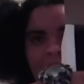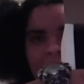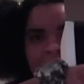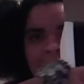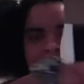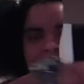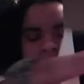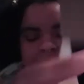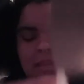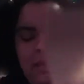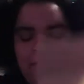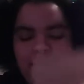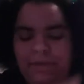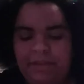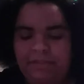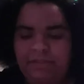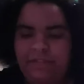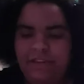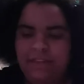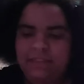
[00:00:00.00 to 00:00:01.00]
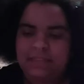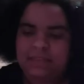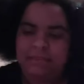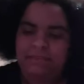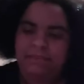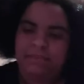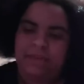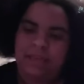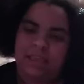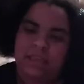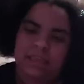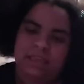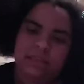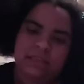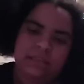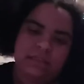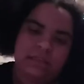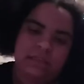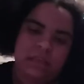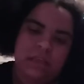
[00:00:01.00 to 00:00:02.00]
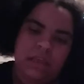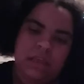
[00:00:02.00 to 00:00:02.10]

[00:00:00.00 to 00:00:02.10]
is my resin piece.